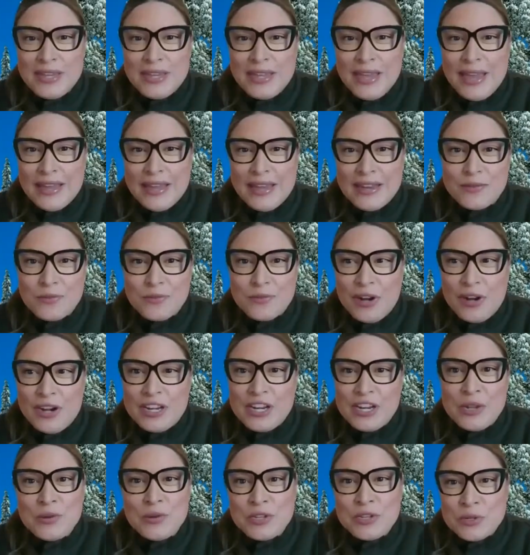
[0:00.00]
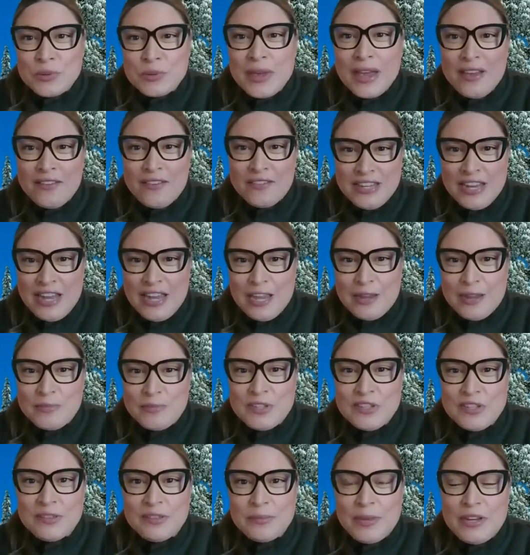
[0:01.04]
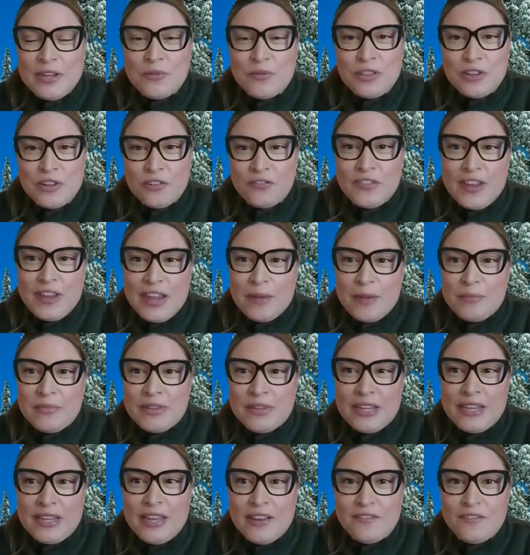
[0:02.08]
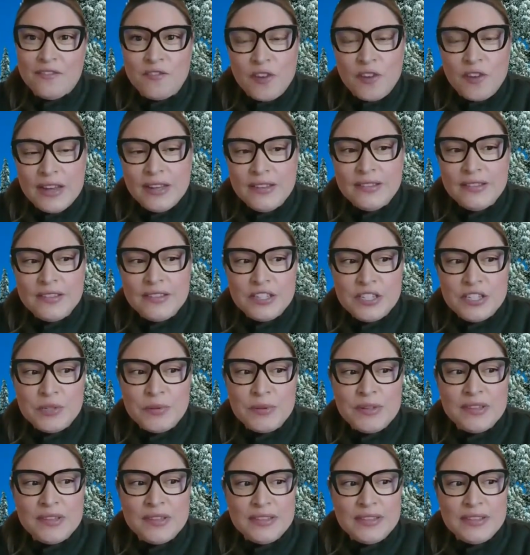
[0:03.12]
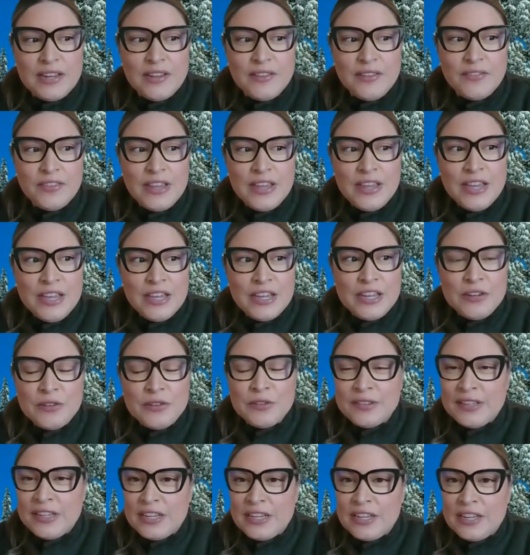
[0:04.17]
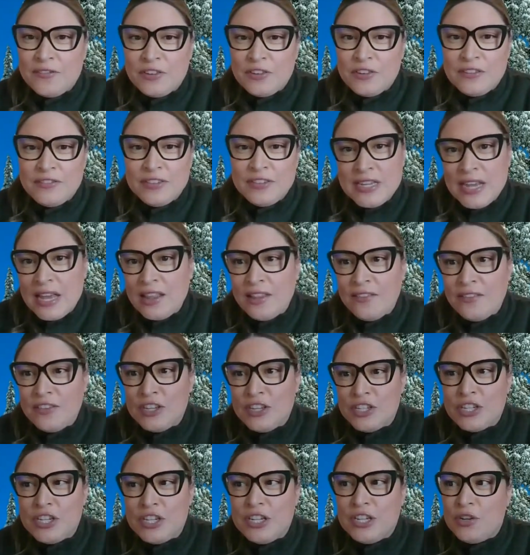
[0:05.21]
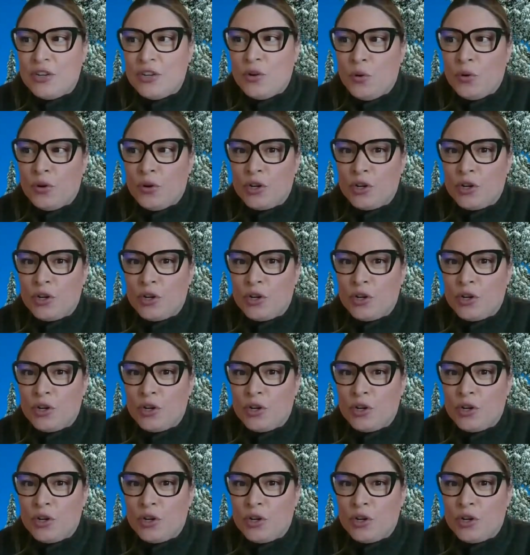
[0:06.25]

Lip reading: weekend when you do have time to spend with your family and friends, to instead of, you know, sitting in front of a television